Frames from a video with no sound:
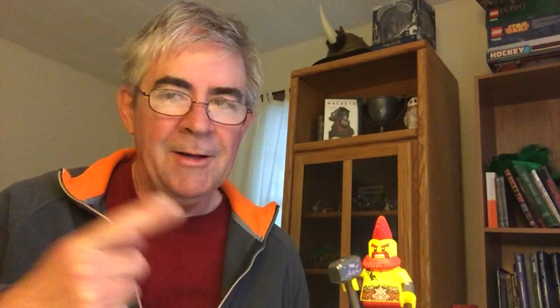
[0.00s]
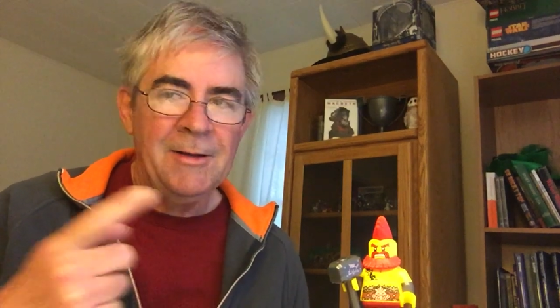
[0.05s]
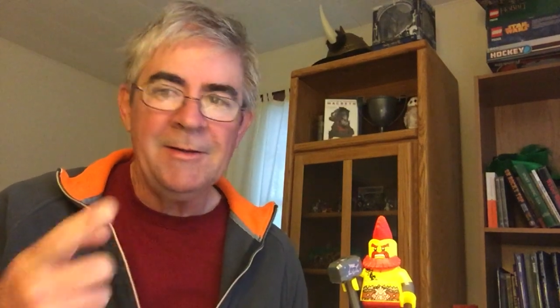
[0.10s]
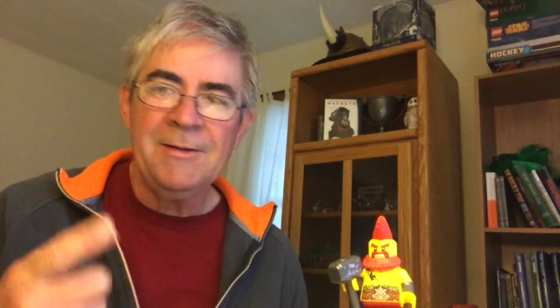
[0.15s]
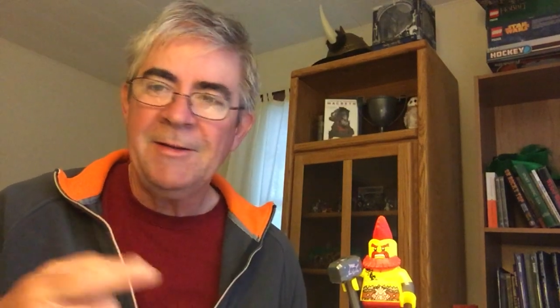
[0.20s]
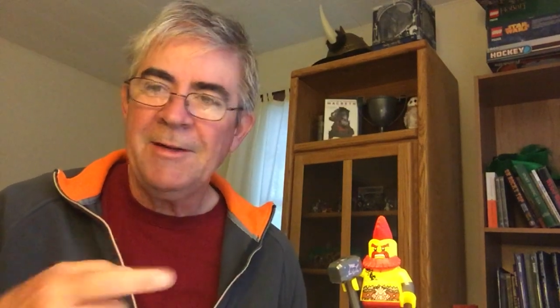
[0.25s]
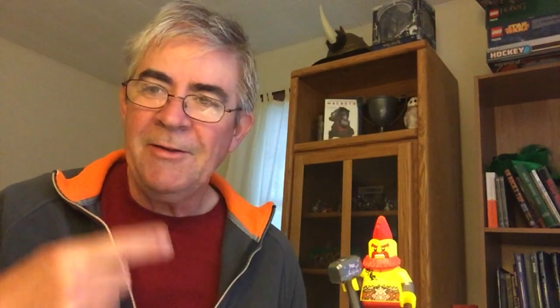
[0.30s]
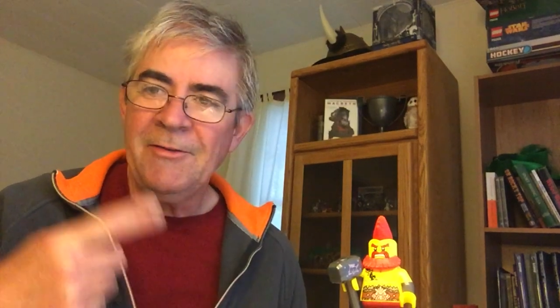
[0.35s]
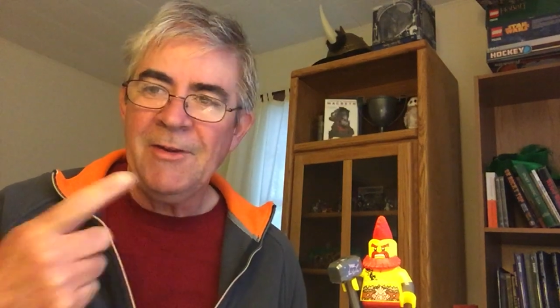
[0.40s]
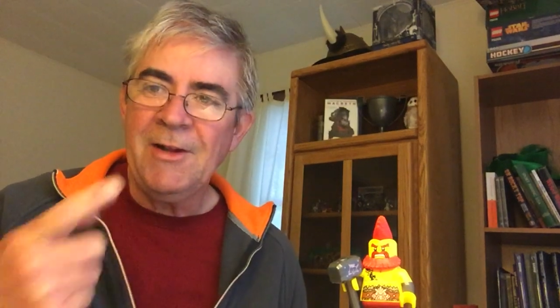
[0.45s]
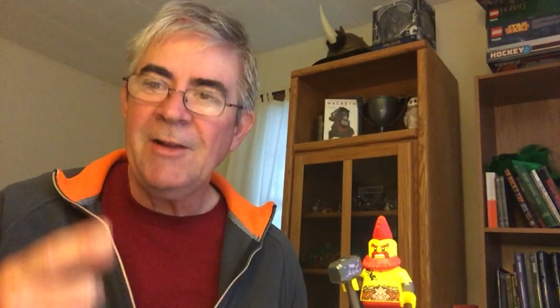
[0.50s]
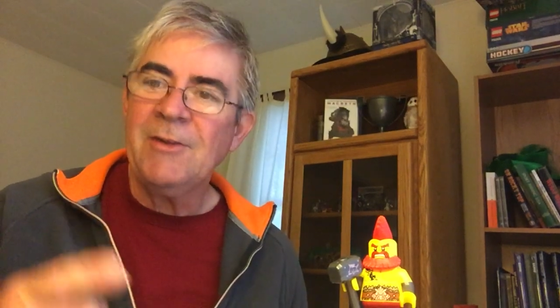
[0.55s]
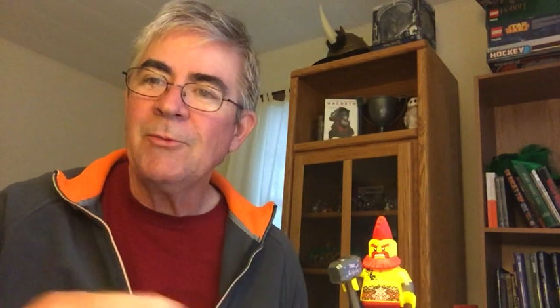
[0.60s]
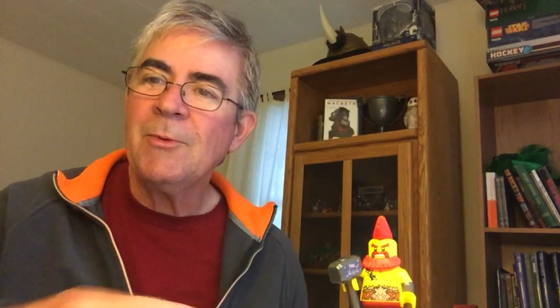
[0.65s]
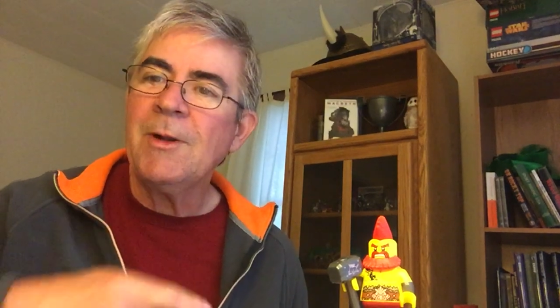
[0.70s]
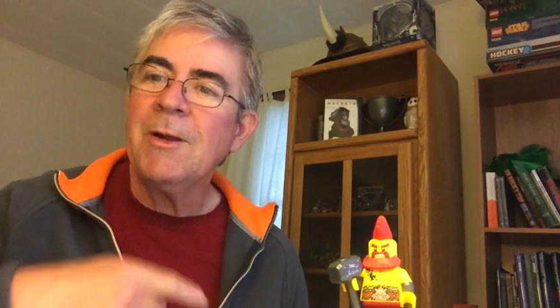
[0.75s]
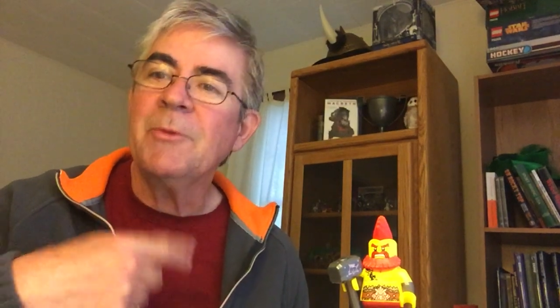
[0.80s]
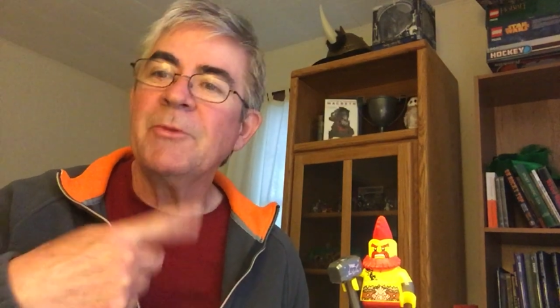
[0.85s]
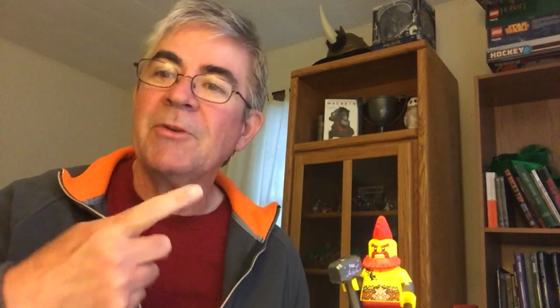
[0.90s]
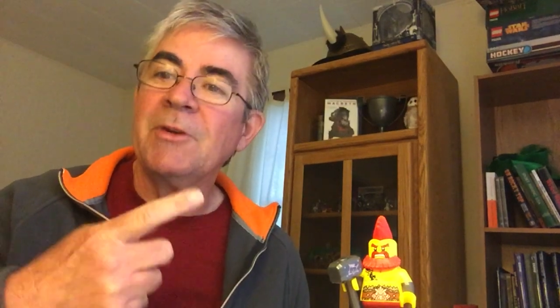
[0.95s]
yeah, if it
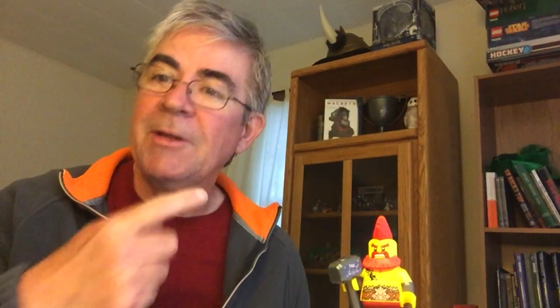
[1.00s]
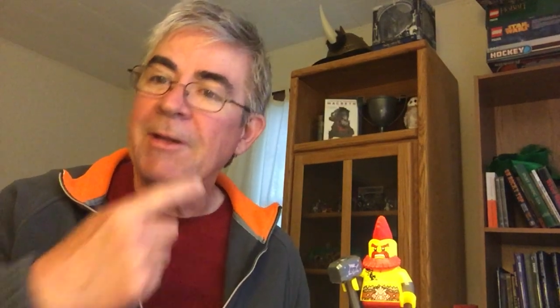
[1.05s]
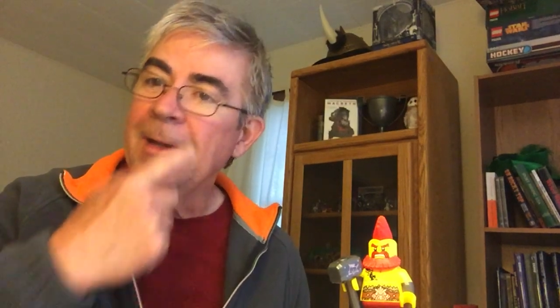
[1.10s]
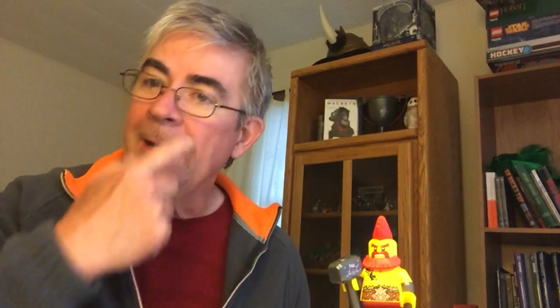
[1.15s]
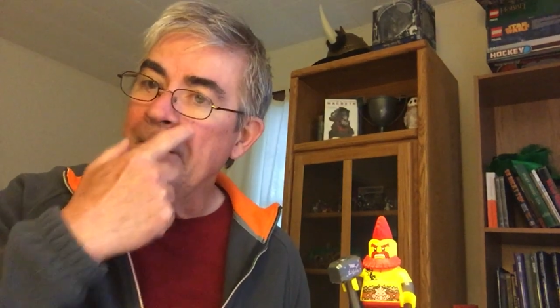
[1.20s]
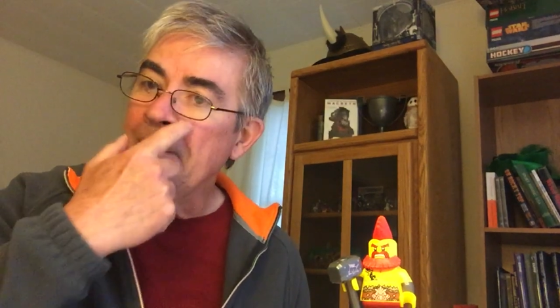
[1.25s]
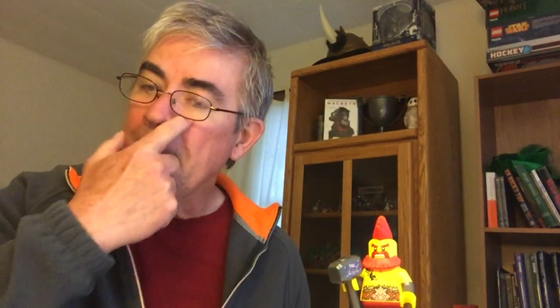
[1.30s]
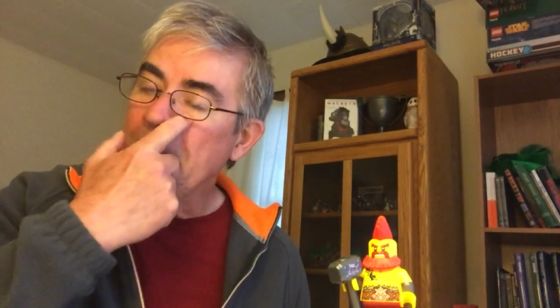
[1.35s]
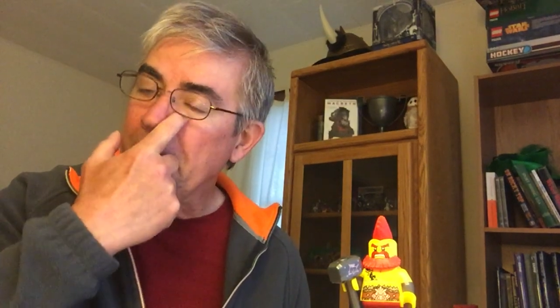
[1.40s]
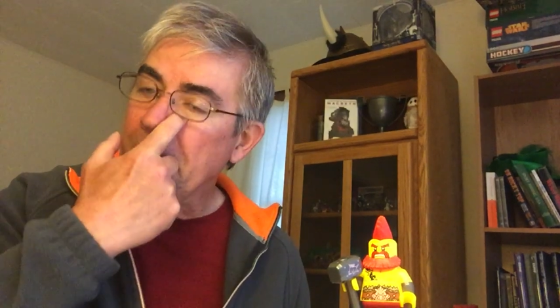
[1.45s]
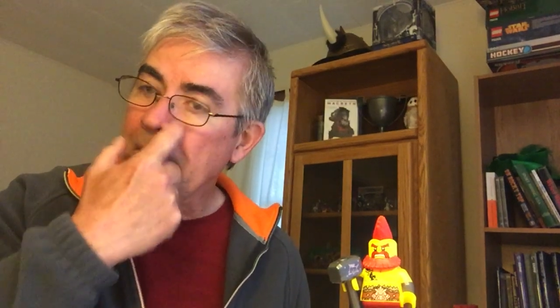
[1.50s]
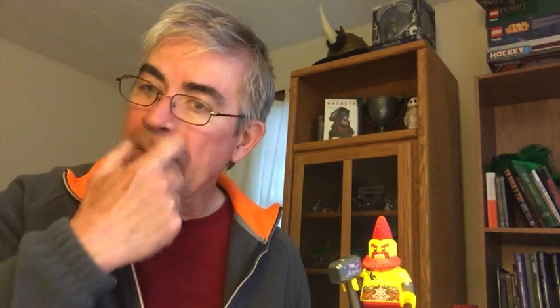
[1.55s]
ends well, it was a good day.